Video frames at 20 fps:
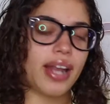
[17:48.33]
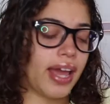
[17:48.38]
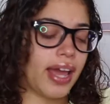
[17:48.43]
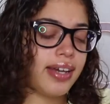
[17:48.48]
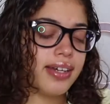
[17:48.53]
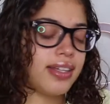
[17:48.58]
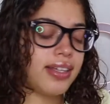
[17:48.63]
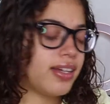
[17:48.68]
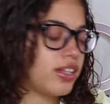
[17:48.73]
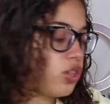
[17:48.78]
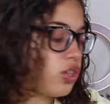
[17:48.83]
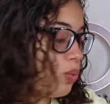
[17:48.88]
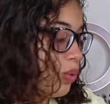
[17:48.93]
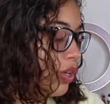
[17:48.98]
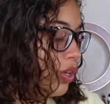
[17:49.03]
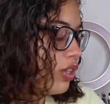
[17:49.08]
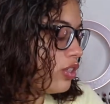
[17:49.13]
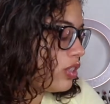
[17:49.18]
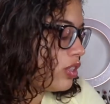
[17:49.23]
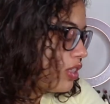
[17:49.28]
I couldn't get the
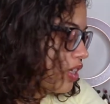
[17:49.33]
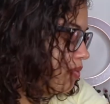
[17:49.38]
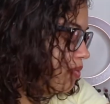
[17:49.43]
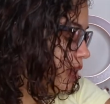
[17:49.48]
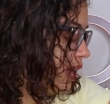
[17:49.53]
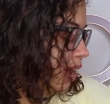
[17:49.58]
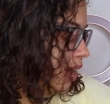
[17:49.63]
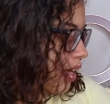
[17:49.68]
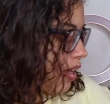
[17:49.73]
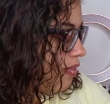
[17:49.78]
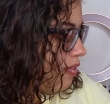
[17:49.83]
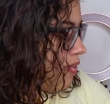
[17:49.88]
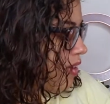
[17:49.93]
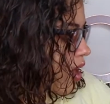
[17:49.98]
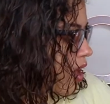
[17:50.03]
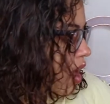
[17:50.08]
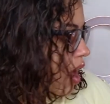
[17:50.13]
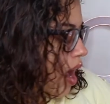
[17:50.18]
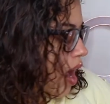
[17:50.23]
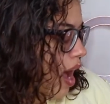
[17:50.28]
word to save my life.
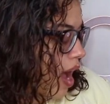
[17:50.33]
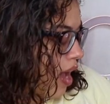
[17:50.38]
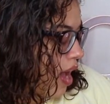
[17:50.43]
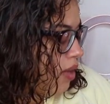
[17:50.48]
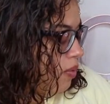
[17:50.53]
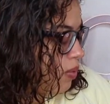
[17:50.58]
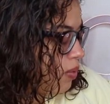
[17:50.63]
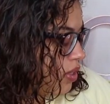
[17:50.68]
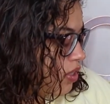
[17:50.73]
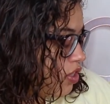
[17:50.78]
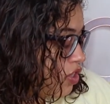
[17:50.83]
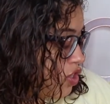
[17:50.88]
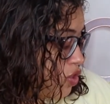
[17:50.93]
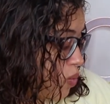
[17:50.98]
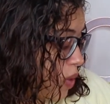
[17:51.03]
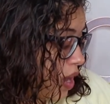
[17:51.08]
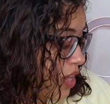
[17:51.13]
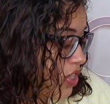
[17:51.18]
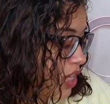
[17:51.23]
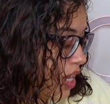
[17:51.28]
I want to
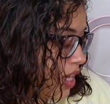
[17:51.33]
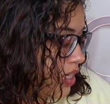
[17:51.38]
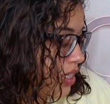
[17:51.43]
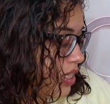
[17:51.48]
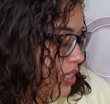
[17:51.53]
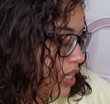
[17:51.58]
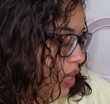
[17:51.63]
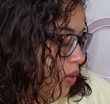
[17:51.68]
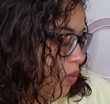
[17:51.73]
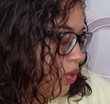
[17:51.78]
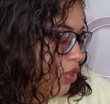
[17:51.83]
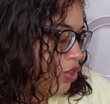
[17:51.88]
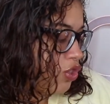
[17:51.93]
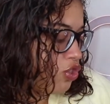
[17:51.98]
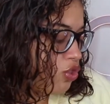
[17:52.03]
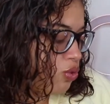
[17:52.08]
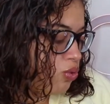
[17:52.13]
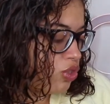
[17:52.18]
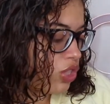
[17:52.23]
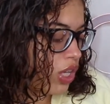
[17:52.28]
swatch at least like 1 or
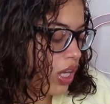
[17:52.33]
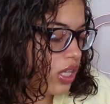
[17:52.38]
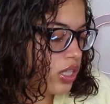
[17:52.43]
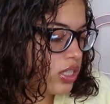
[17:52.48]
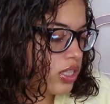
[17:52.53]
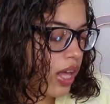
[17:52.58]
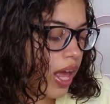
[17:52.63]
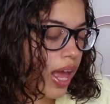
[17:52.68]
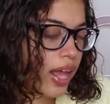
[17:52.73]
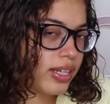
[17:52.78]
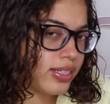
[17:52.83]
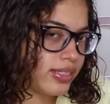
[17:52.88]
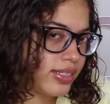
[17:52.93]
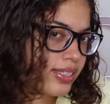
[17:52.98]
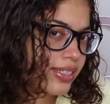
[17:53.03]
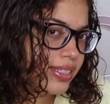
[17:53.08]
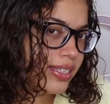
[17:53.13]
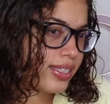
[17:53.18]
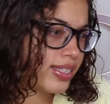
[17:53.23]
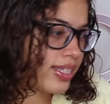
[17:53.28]
2 shades
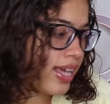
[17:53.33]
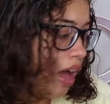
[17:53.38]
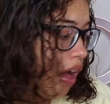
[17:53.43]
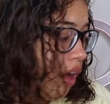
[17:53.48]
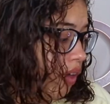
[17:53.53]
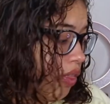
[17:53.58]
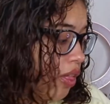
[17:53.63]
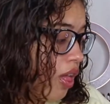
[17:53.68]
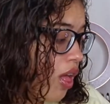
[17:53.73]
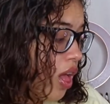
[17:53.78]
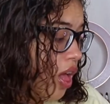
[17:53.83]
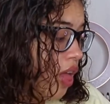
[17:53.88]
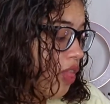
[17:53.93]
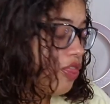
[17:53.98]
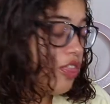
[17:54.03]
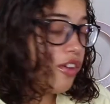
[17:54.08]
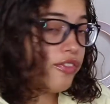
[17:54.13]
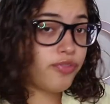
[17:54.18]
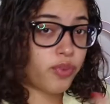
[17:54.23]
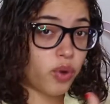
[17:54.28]
just to see how
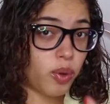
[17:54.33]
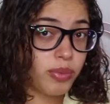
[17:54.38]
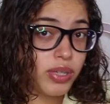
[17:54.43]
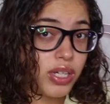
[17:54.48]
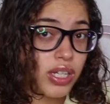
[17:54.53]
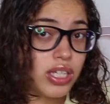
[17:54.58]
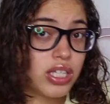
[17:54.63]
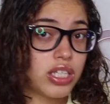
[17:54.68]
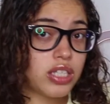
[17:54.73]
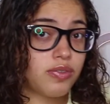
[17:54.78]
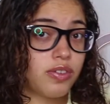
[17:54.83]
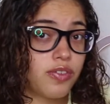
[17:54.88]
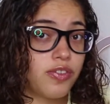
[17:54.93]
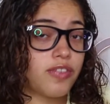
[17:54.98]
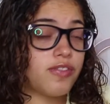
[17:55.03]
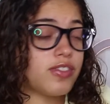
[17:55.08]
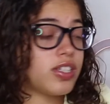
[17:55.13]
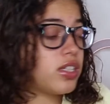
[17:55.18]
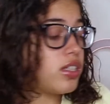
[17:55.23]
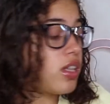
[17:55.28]
the formula is for
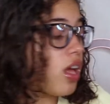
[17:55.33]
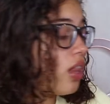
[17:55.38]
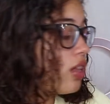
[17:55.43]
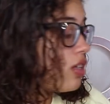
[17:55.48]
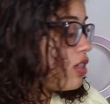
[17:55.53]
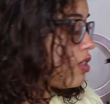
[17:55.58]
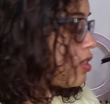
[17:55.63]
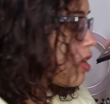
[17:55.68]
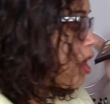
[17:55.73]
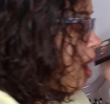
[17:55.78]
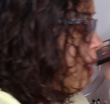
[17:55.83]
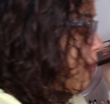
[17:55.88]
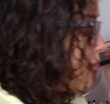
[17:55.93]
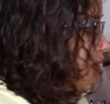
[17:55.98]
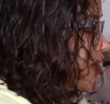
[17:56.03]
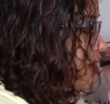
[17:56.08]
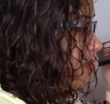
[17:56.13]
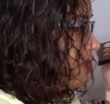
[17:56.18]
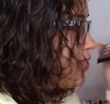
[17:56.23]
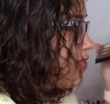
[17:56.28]
$15,
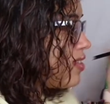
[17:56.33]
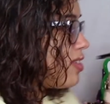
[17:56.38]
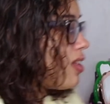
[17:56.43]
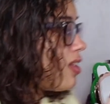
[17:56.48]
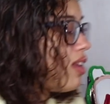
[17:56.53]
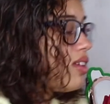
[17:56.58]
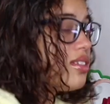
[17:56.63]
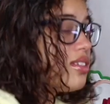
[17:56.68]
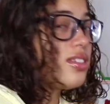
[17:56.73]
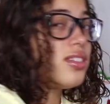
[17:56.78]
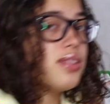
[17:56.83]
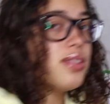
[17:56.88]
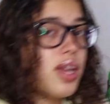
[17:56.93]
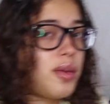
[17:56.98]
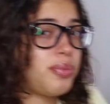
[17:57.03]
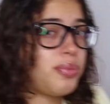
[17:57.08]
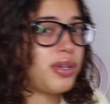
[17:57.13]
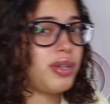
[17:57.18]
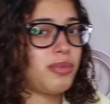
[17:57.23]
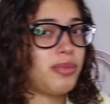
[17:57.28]
because $15 is
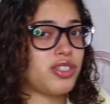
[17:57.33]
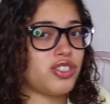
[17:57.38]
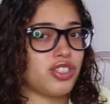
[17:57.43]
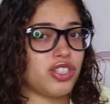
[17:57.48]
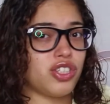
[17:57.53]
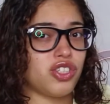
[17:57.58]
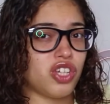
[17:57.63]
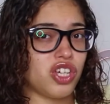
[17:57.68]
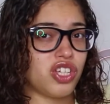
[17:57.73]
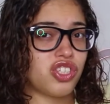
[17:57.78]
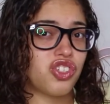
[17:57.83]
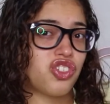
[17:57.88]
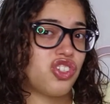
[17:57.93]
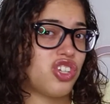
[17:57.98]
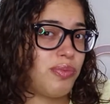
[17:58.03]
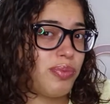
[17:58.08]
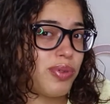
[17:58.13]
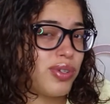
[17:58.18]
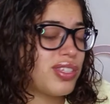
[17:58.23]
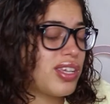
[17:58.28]
like pretty much on the
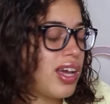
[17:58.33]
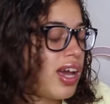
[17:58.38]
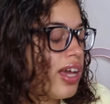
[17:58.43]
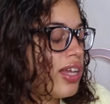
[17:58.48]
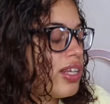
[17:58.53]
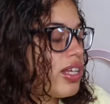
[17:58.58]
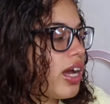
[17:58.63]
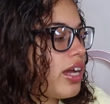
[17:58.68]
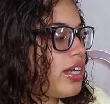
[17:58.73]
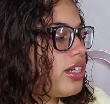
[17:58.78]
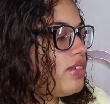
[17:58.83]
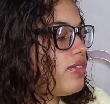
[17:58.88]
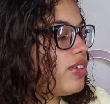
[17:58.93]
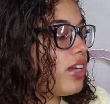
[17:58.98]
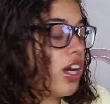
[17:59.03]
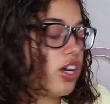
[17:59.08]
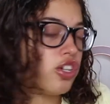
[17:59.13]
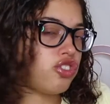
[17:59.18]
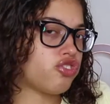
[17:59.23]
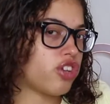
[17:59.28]
cheaper side, kind of,
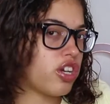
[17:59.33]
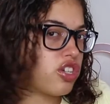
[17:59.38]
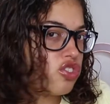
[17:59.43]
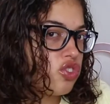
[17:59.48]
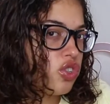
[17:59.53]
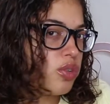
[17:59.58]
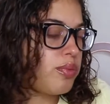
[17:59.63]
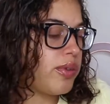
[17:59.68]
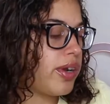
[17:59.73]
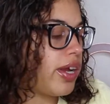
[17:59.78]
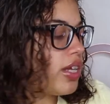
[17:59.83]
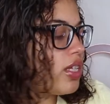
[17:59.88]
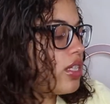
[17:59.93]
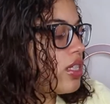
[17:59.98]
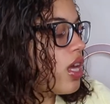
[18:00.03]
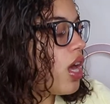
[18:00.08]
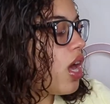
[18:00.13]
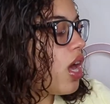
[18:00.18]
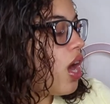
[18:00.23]
like a drugstore price.